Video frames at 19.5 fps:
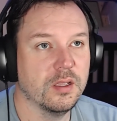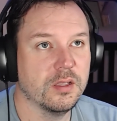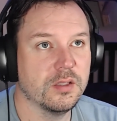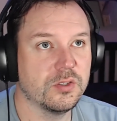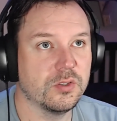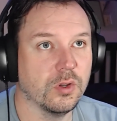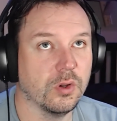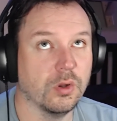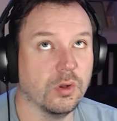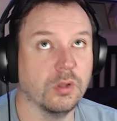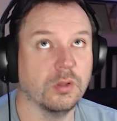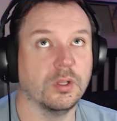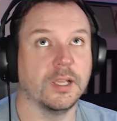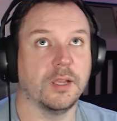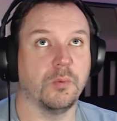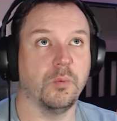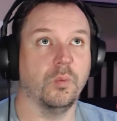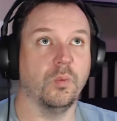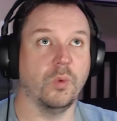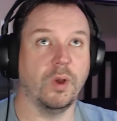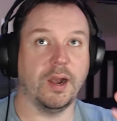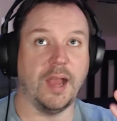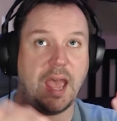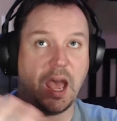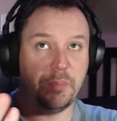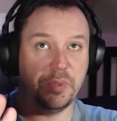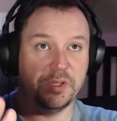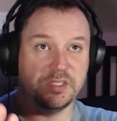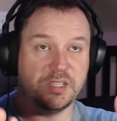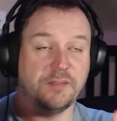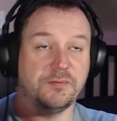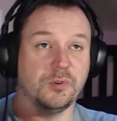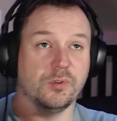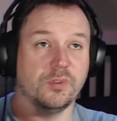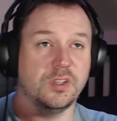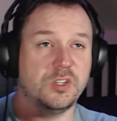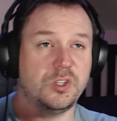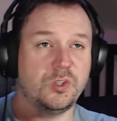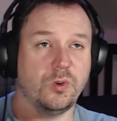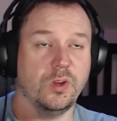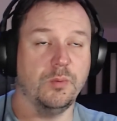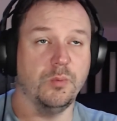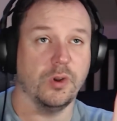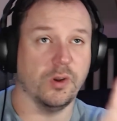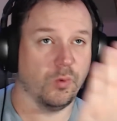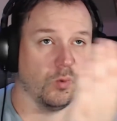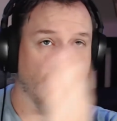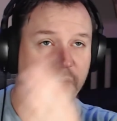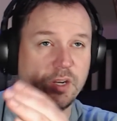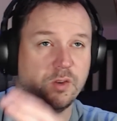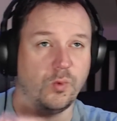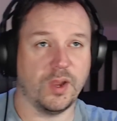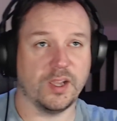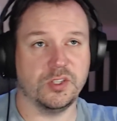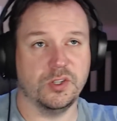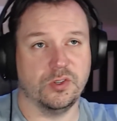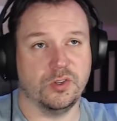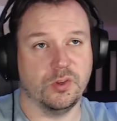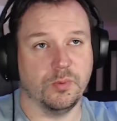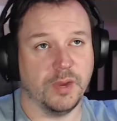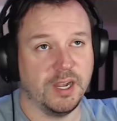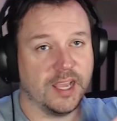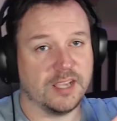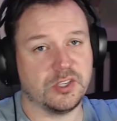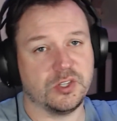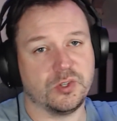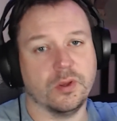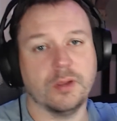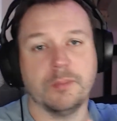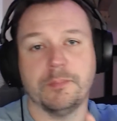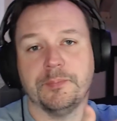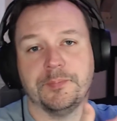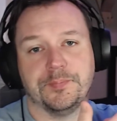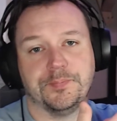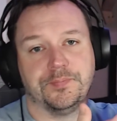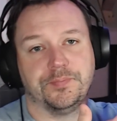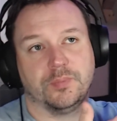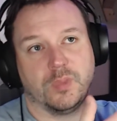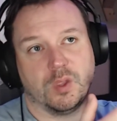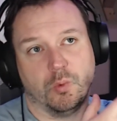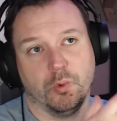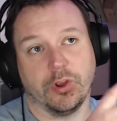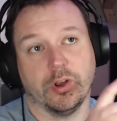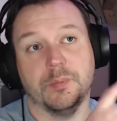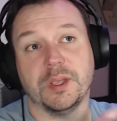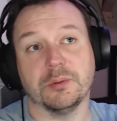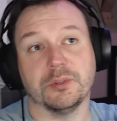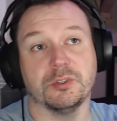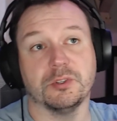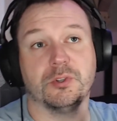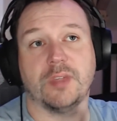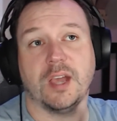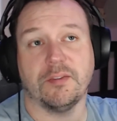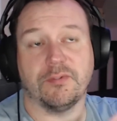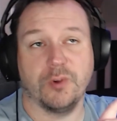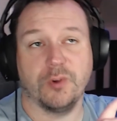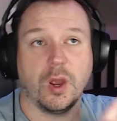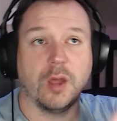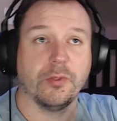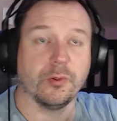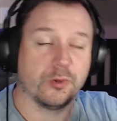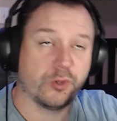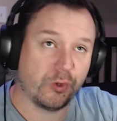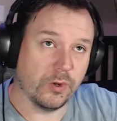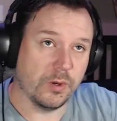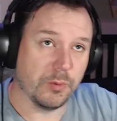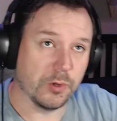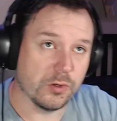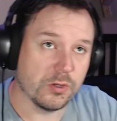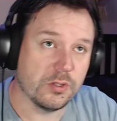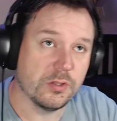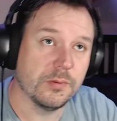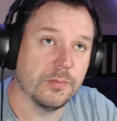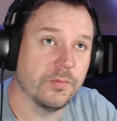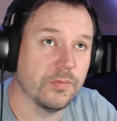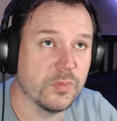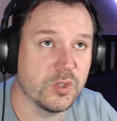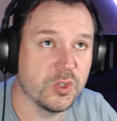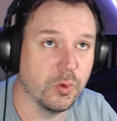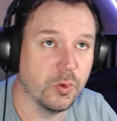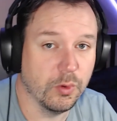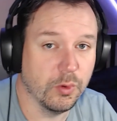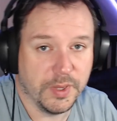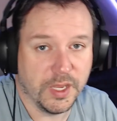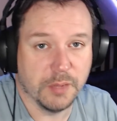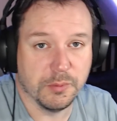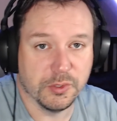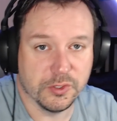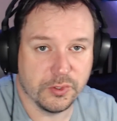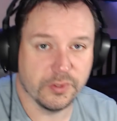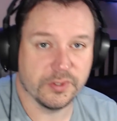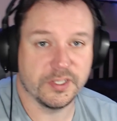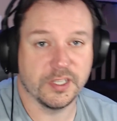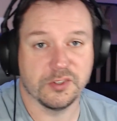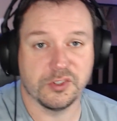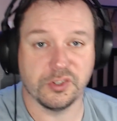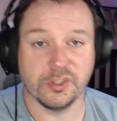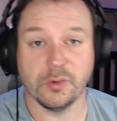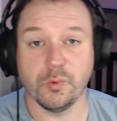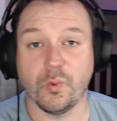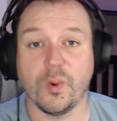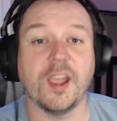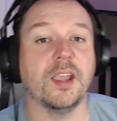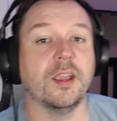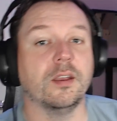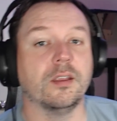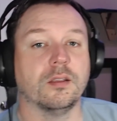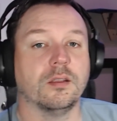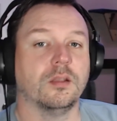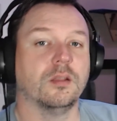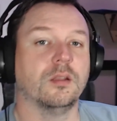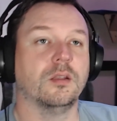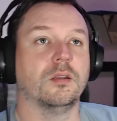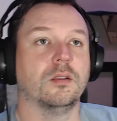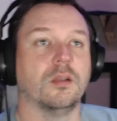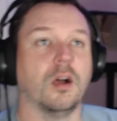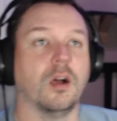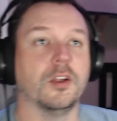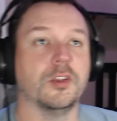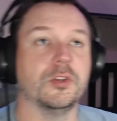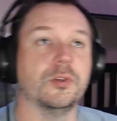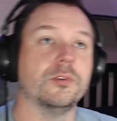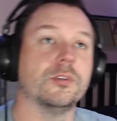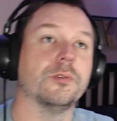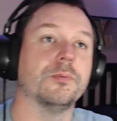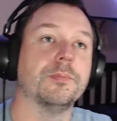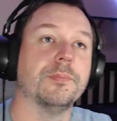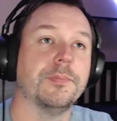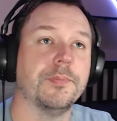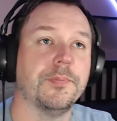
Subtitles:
So like what happens after this stream when it redirects you to my next stream, we're going to be able to do that for other streamers. So we'll be able to essentially raid on YouTube.